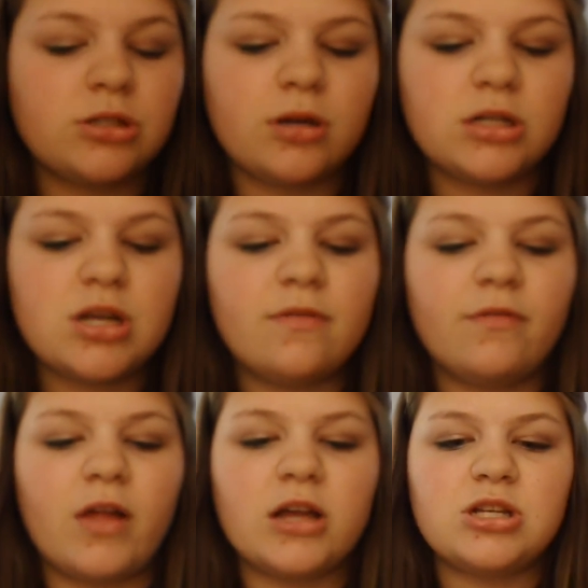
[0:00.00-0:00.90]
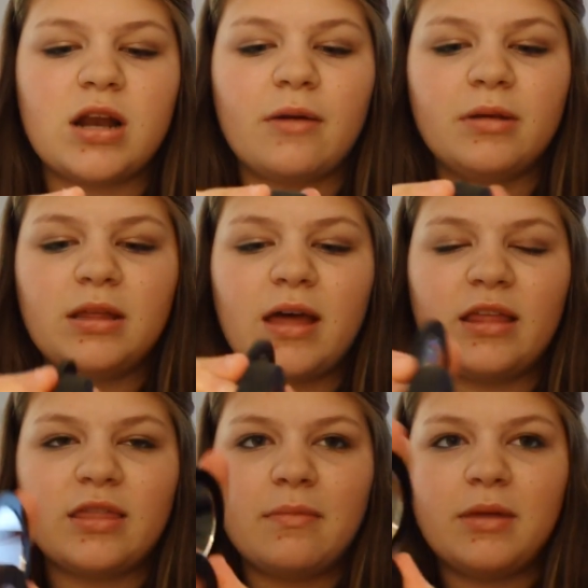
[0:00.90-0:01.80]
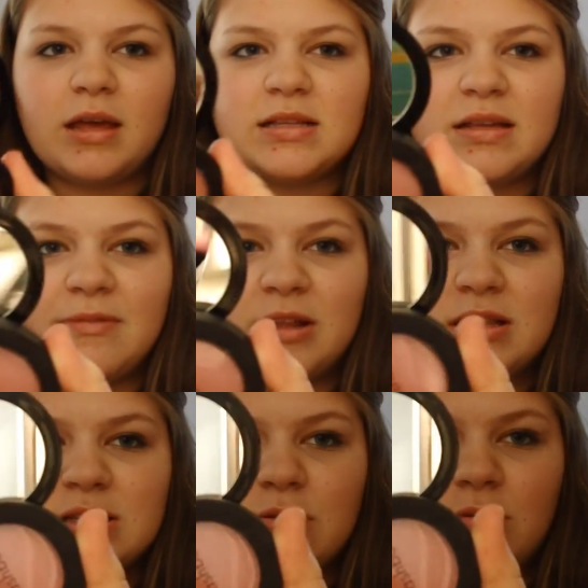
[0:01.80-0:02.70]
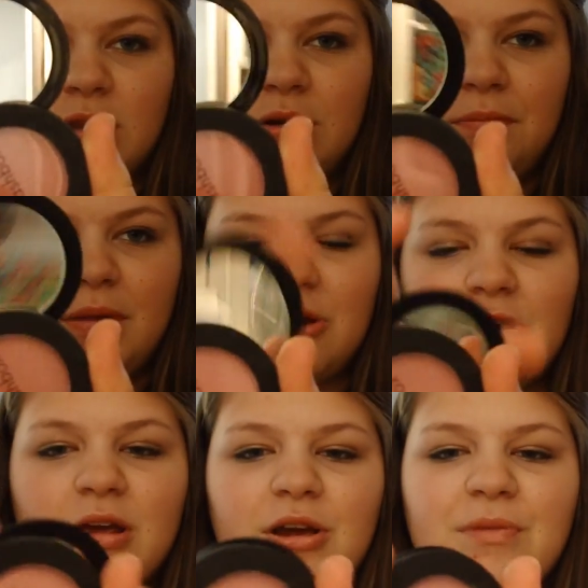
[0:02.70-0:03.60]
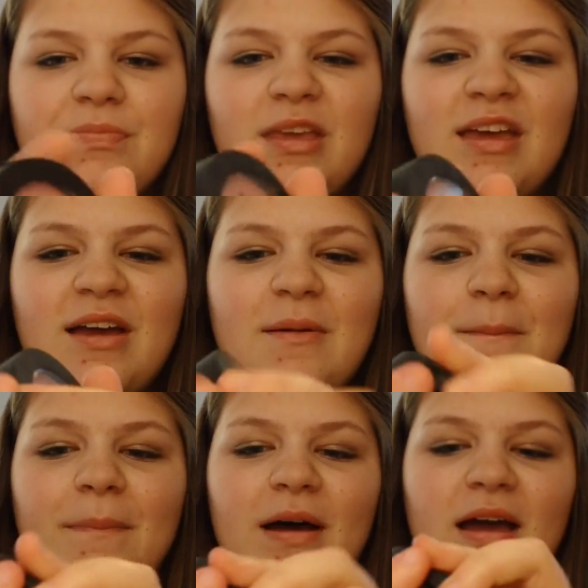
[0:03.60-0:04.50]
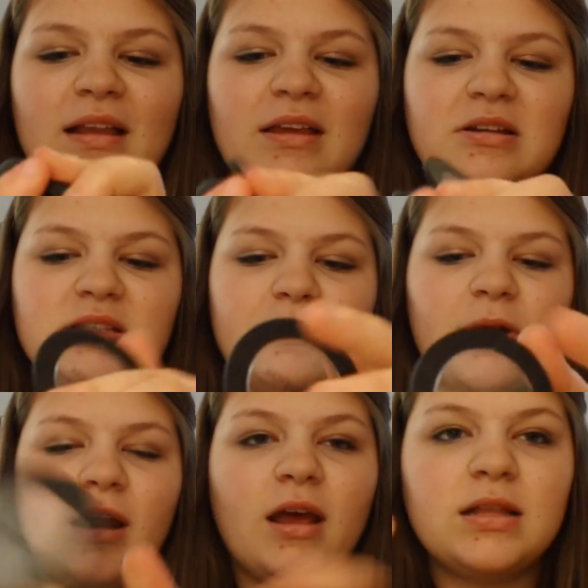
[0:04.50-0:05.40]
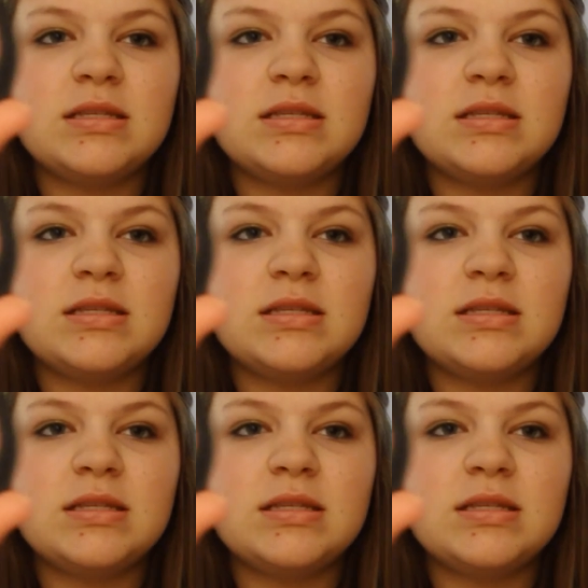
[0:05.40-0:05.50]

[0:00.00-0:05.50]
Rush in Flush. And I really like them because they've got this cool little mirror here. But here's the product.